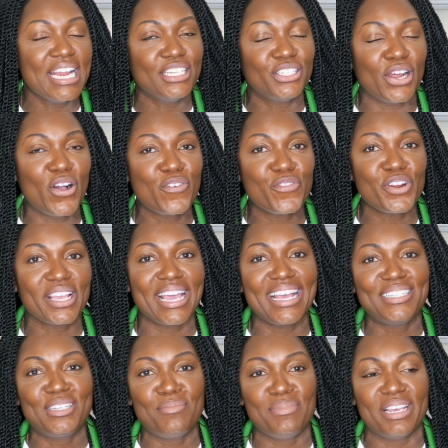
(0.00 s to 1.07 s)
And don't
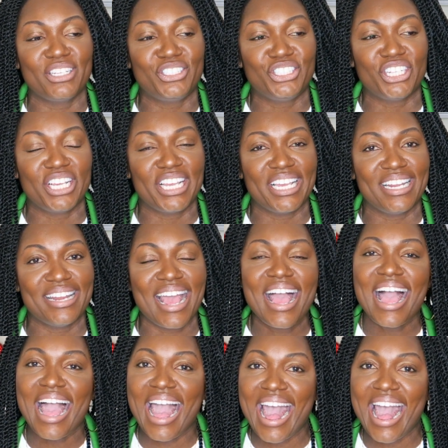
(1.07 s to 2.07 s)
forget to mention